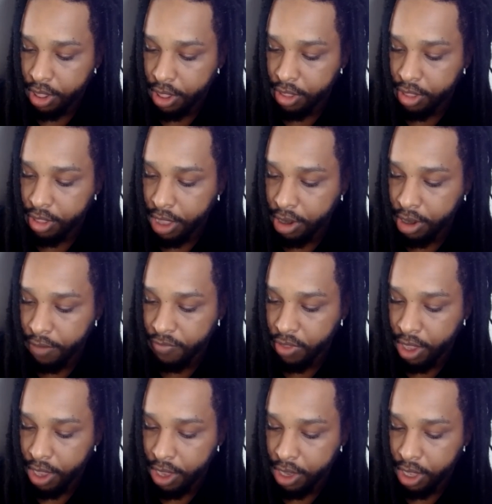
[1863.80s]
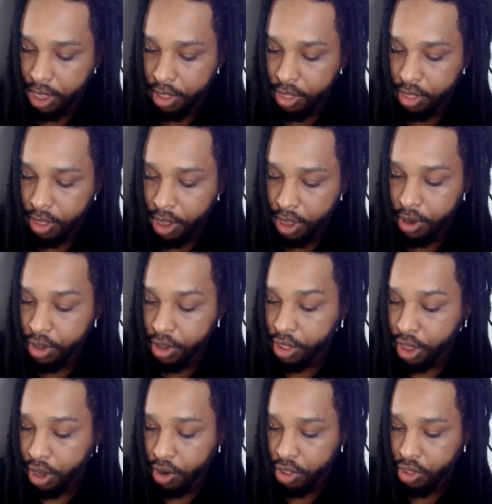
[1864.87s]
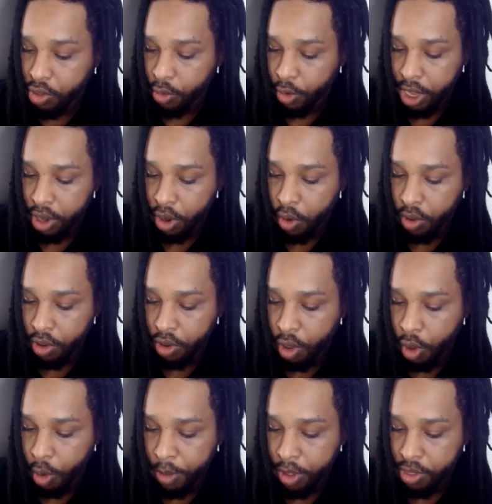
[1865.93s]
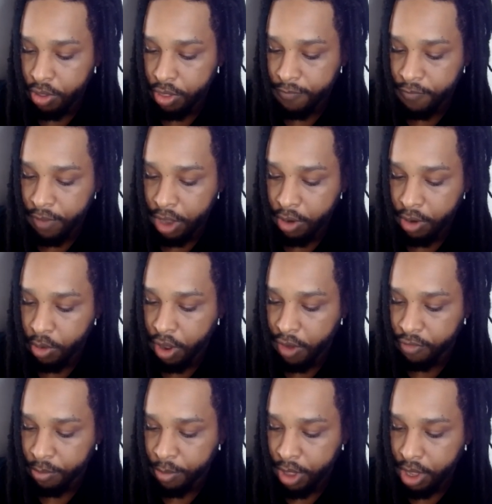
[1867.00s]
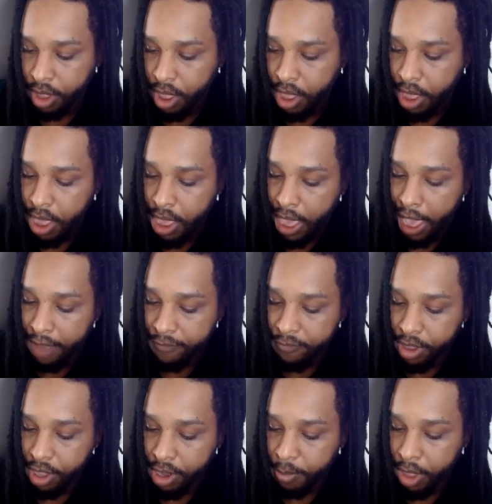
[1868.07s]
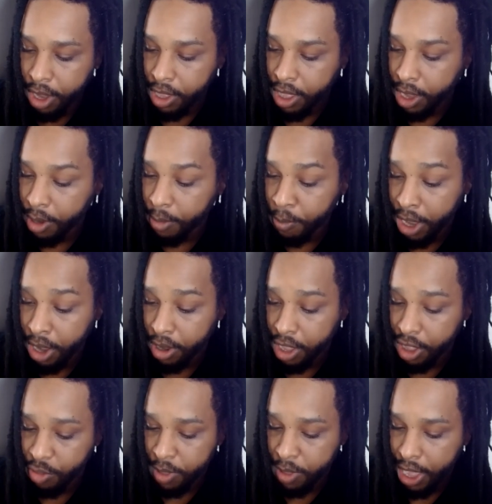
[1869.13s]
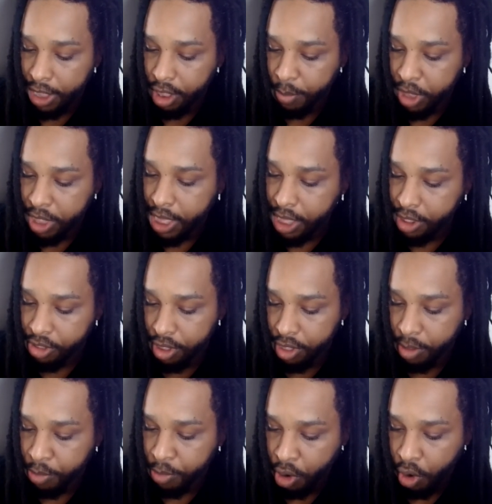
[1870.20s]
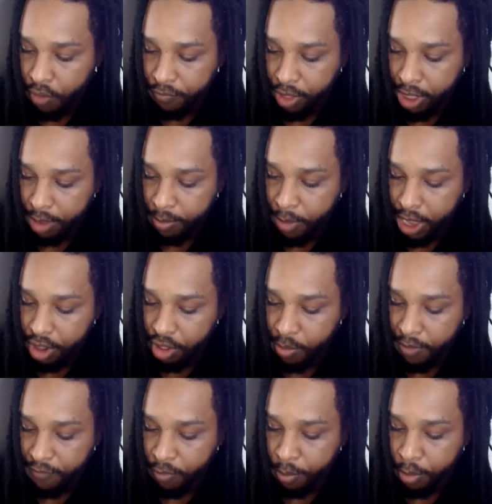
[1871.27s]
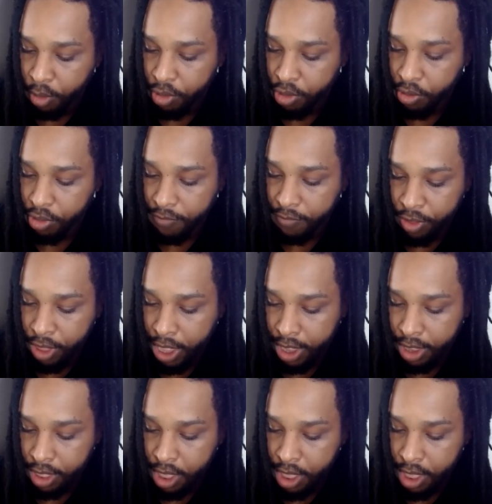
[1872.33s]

acres in the center of the Indian ter Territory in Oklahoma to the federal government, African Americans began to petition the Bureau of Land Management for parcels of land.